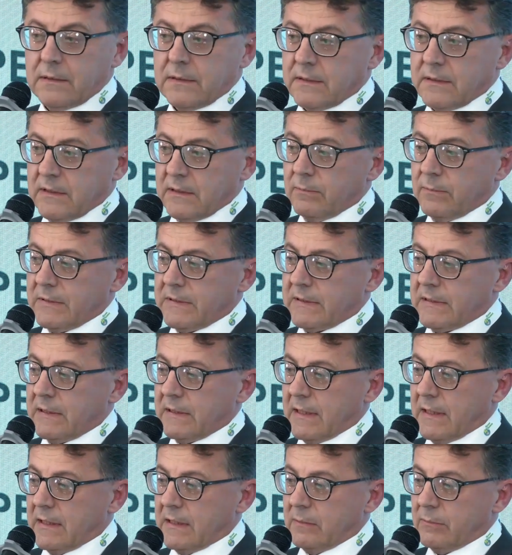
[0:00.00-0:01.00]
we
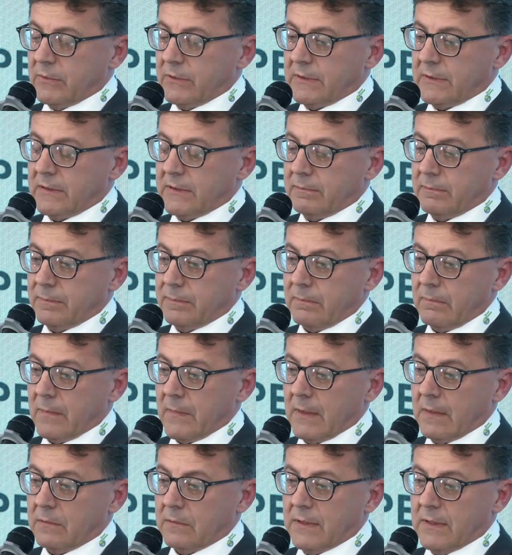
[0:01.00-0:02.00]
cannot
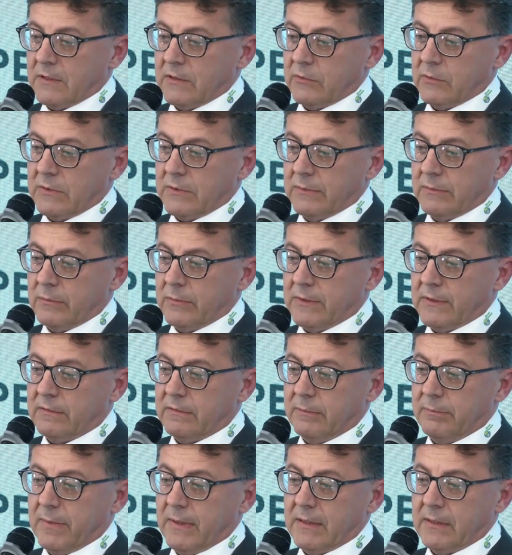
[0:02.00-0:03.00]
recover the
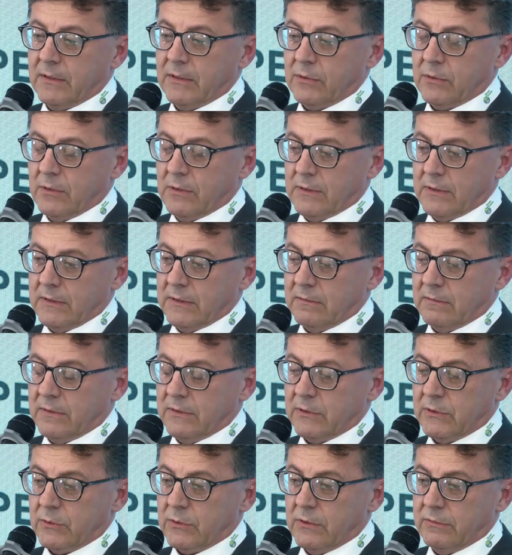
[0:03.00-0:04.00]
hearing
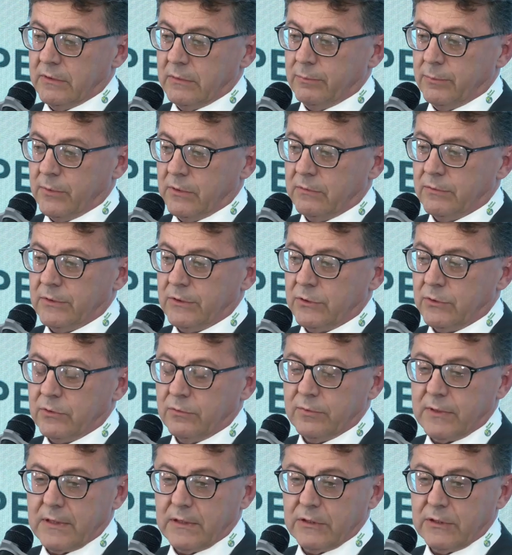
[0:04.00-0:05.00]
with such a
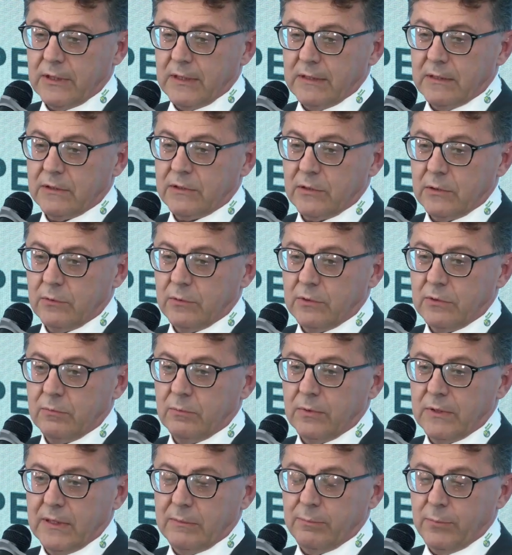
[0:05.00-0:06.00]
trauma. We
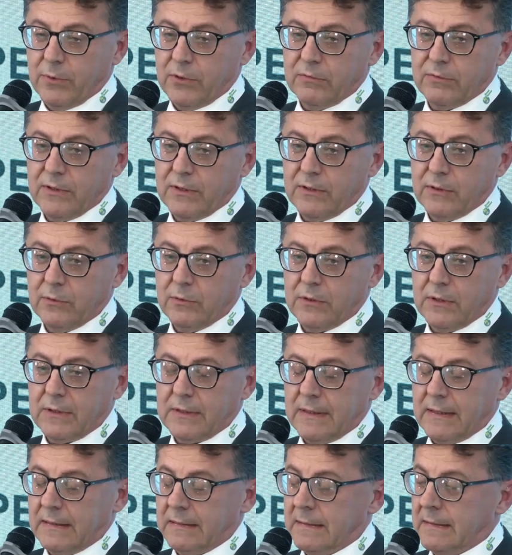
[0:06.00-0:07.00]
got
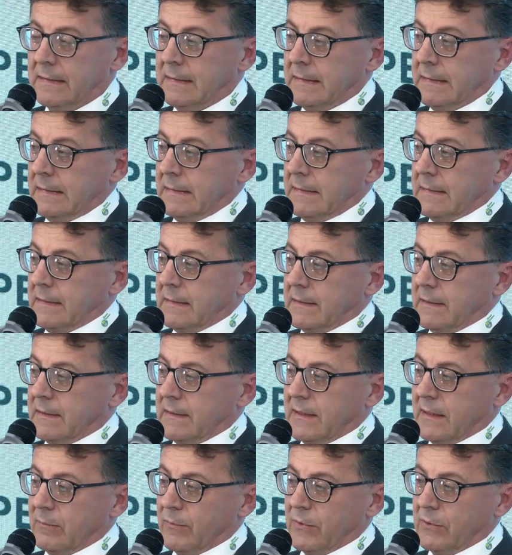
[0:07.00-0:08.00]
cases with a
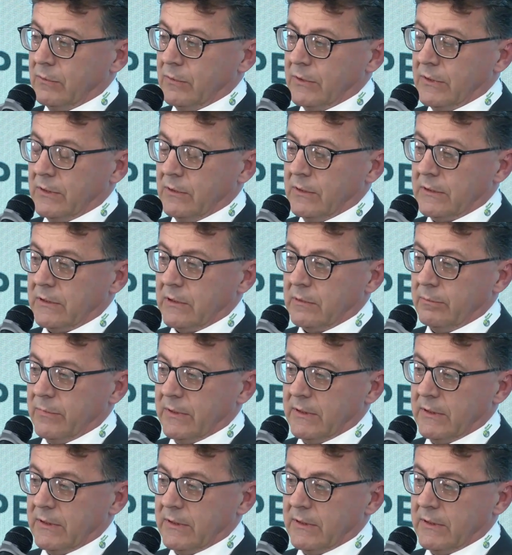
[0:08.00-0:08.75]
full